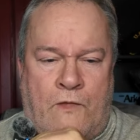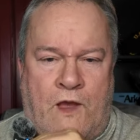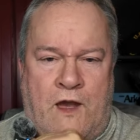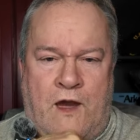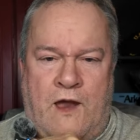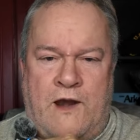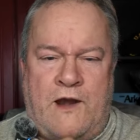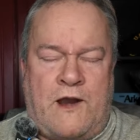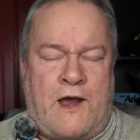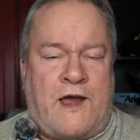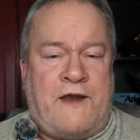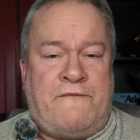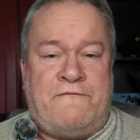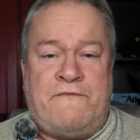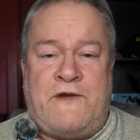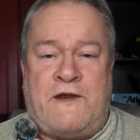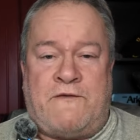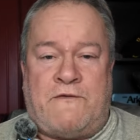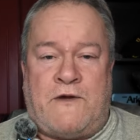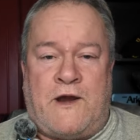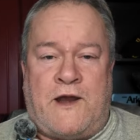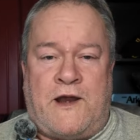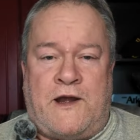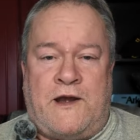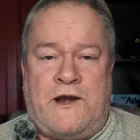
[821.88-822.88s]
I, I,
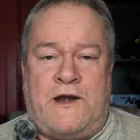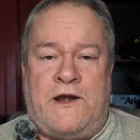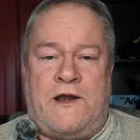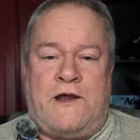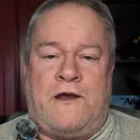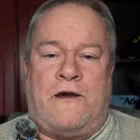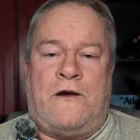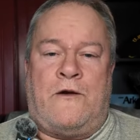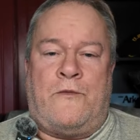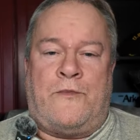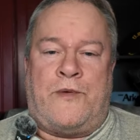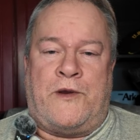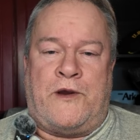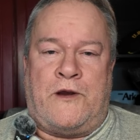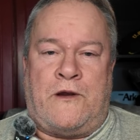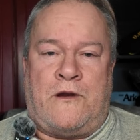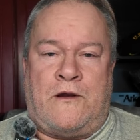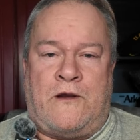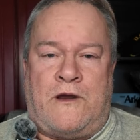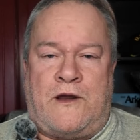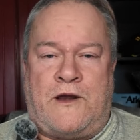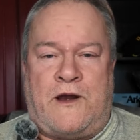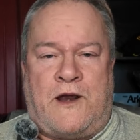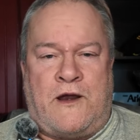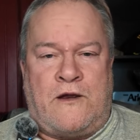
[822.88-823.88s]
never had any help here,
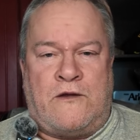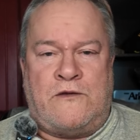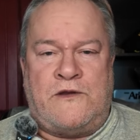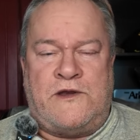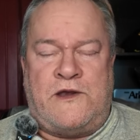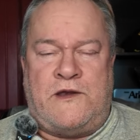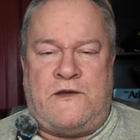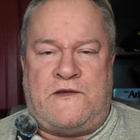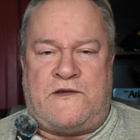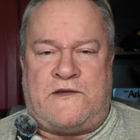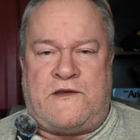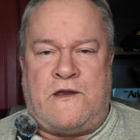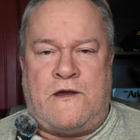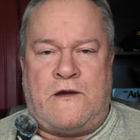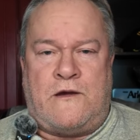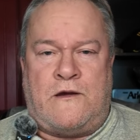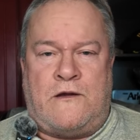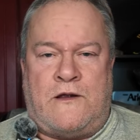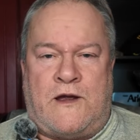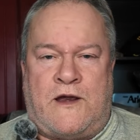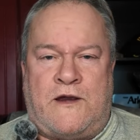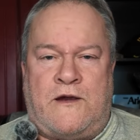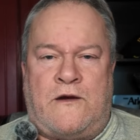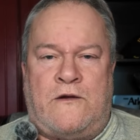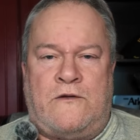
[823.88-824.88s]
and I only
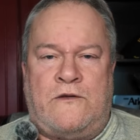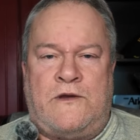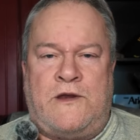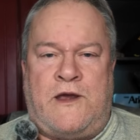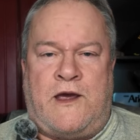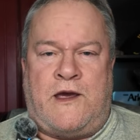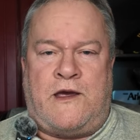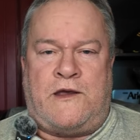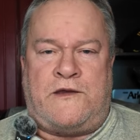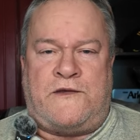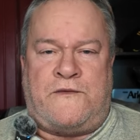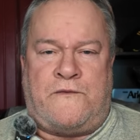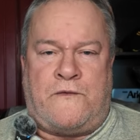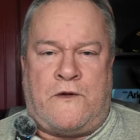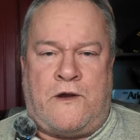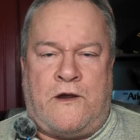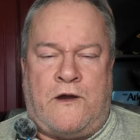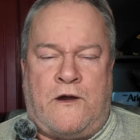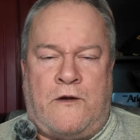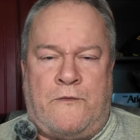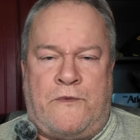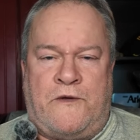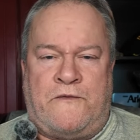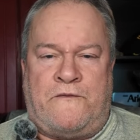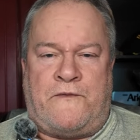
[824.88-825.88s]
still I only ask for
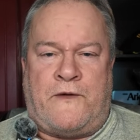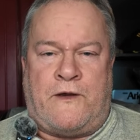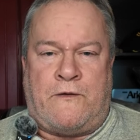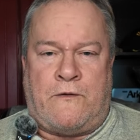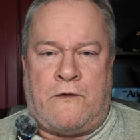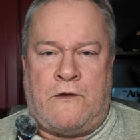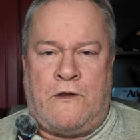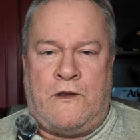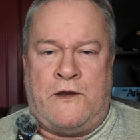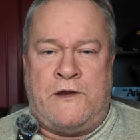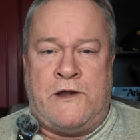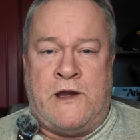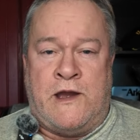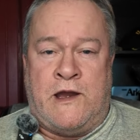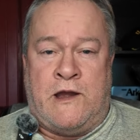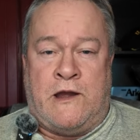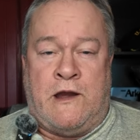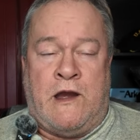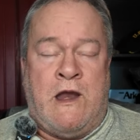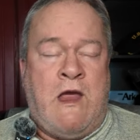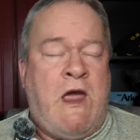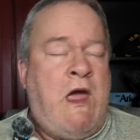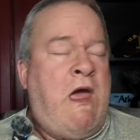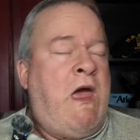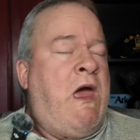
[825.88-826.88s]
help if I really need
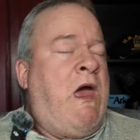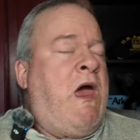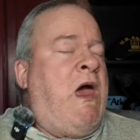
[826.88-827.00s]
it.